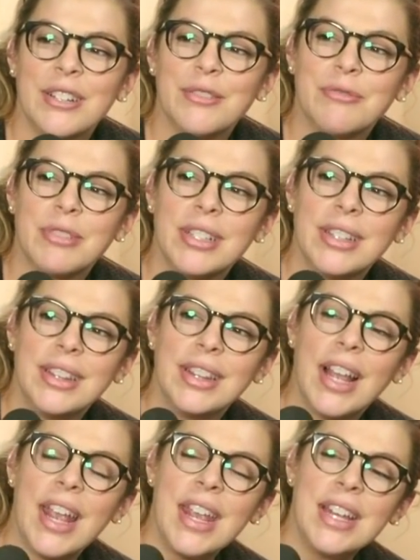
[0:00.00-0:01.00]

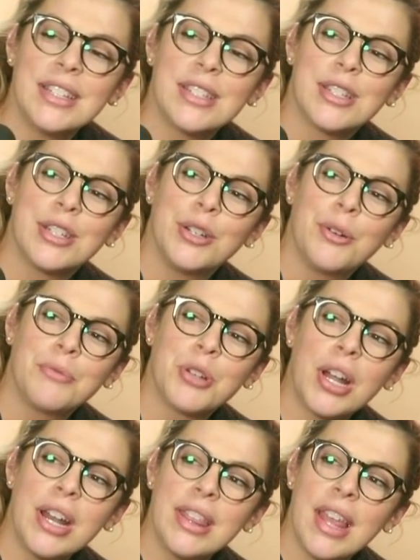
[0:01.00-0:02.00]
relate to. I'm
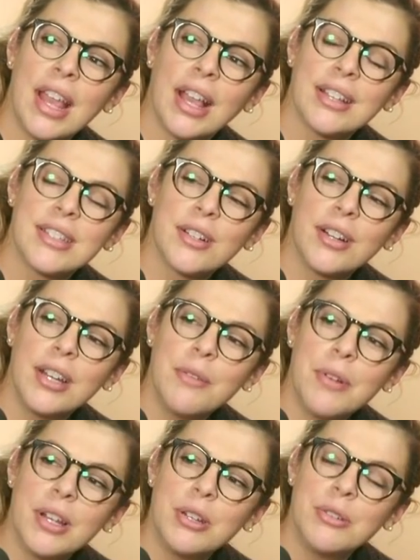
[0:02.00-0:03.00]
trying to think, is there
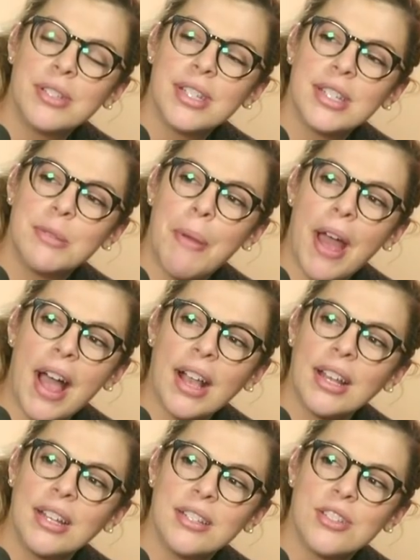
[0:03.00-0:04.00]
anyone who sits
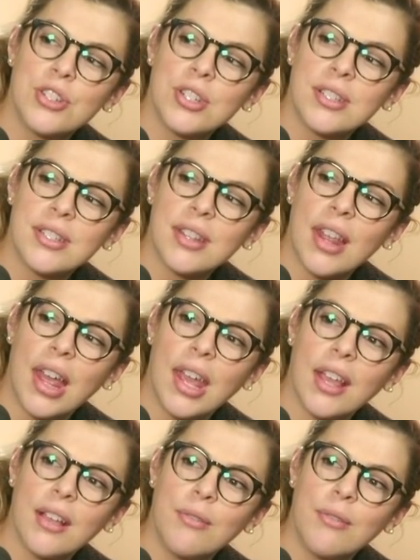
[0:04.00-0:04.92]
back and is just like,